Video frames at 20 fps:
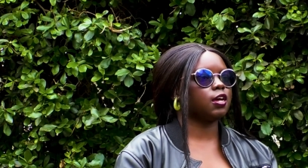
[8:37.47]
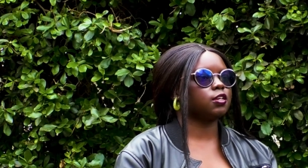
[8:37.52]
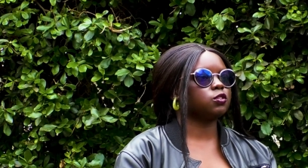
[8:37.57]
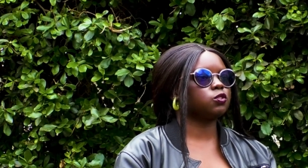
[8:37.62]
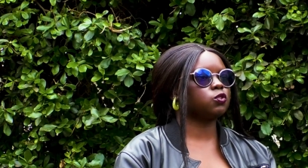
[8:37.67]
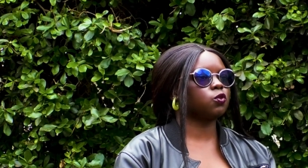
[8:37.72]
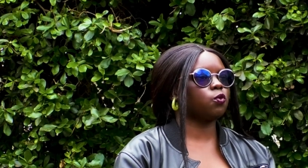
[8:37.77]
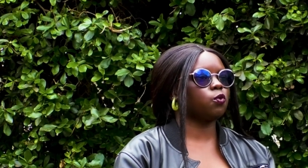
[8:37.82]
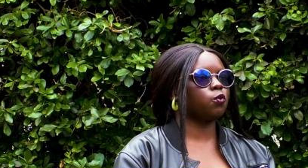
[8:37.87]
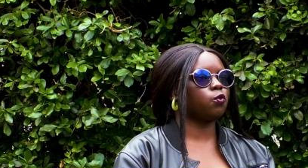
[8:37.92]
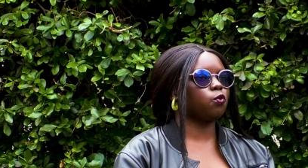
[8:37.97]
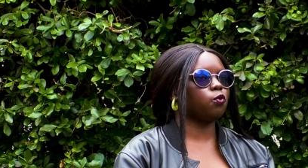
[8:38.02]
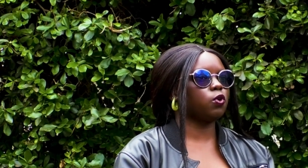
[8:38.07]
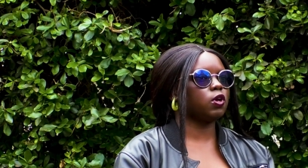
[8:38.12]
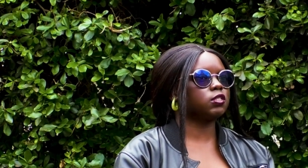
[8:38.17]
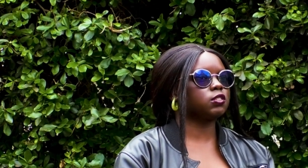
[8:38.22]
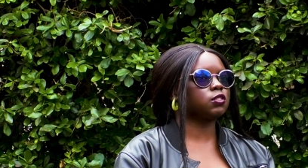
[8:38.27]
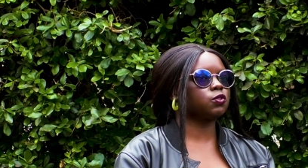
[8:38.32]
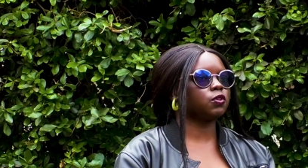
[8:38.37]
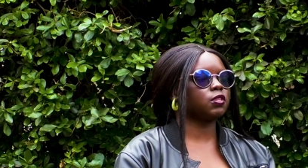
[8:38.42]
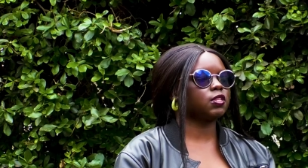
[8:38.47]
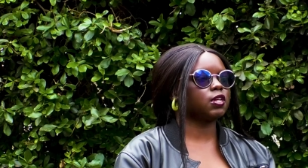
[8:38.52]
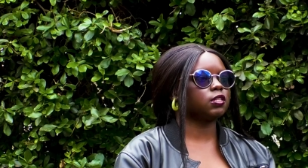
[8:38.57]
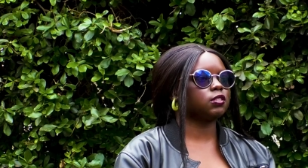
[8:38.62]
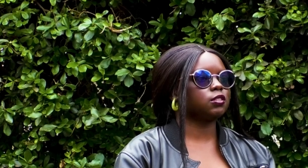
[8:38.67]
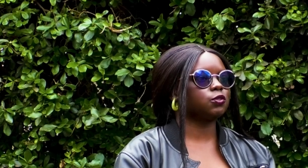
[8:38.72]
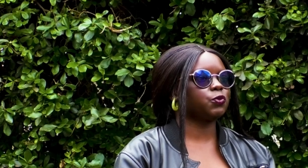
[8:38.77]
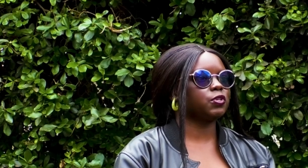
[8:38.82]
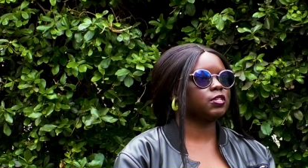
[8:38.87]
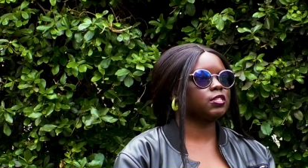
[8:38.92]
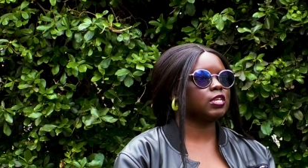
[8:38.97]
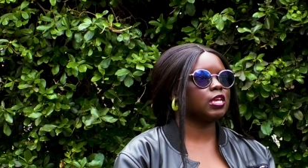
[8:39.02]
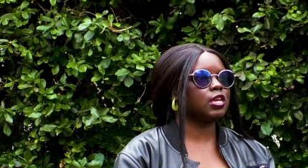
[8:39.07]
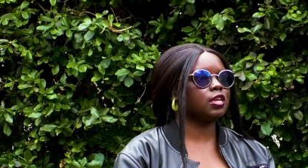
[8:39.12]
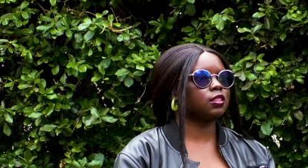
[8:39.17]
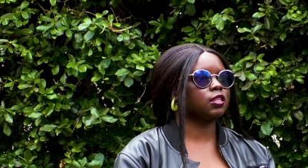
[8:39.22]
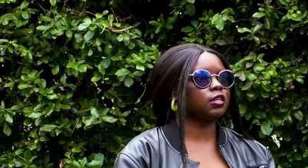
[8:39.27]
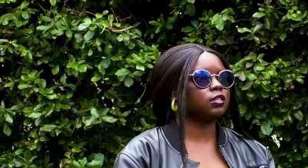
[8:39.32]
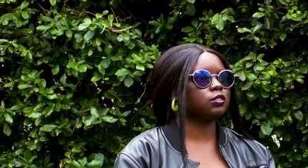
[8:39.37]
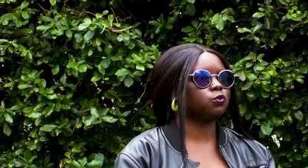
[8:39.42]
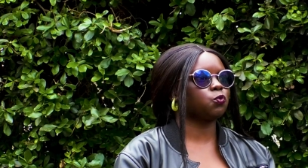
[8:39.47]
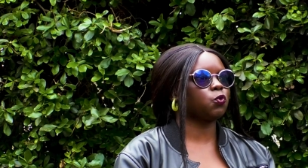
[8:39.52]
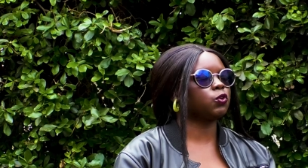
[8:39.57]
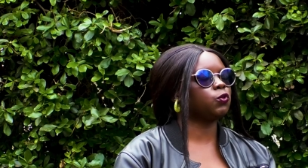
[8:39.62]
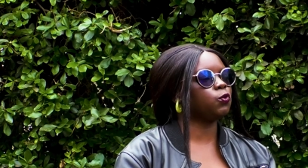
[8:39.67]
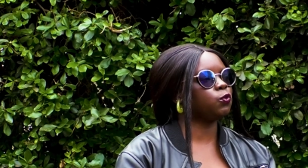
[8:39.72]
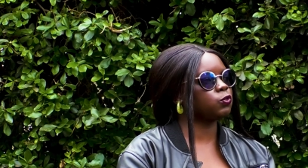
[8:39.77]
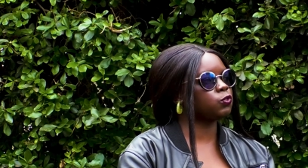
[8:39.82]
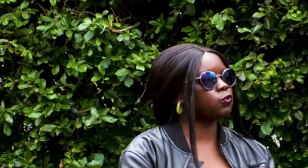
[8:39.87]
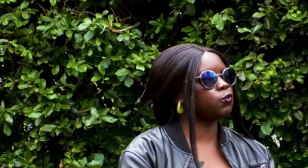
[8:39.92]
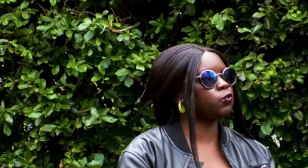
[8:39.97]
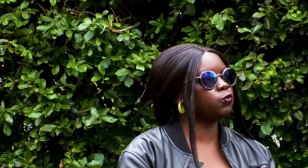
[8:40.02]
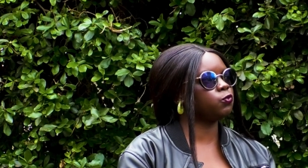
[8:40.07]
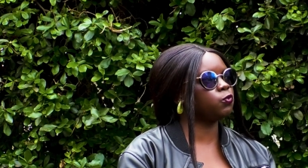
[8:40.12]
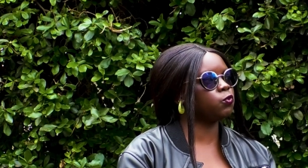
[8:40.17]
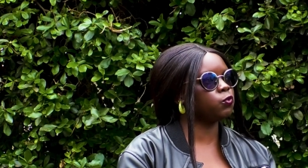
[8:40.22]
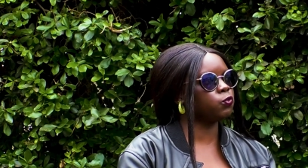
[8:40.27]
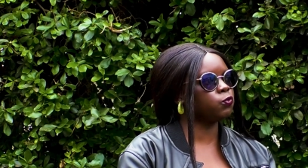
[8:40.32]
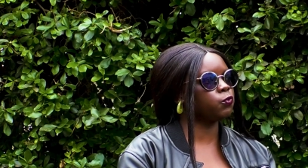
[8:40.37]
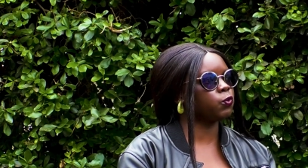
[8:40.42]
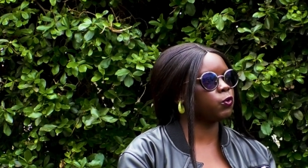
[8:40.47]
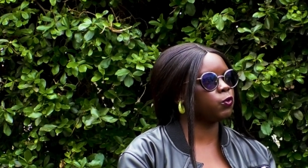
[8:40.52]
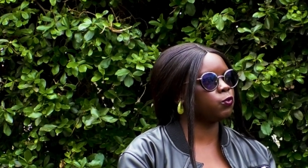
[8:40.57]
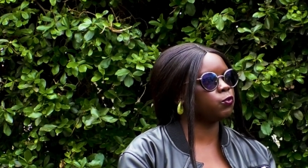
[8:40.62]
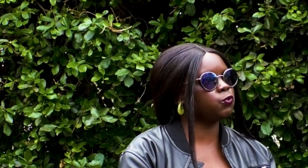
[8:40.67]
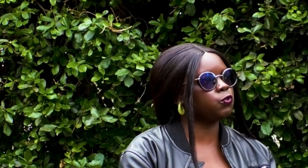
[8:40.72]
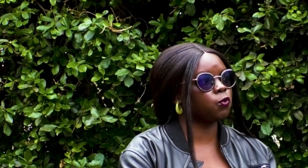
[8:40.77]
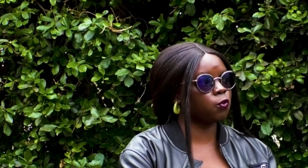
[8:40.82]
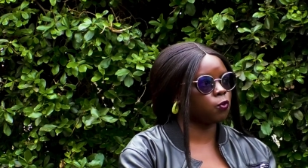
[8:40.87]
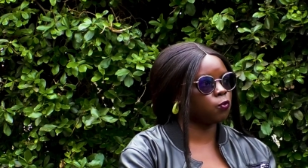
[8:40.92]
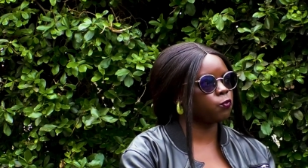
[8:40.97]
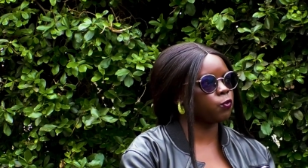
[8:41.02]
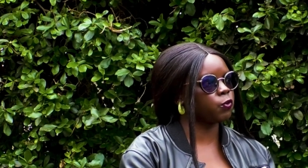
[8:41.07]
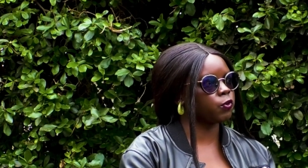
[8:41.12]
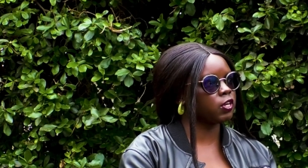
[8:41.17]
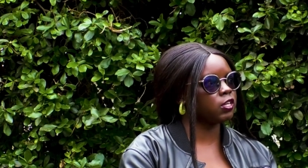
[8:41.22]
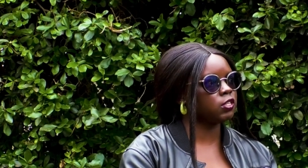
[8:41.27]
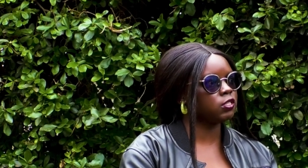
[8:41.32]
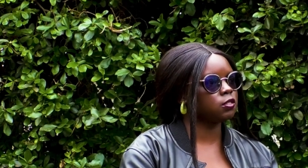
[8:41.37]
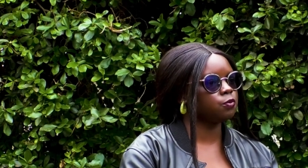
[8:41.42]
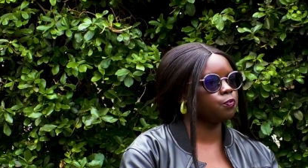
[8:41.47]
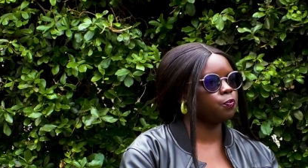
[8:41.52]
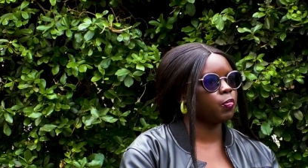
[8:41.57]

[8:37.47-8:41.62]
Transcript: So it's not that we're saying that what looks good for you, don't go for it.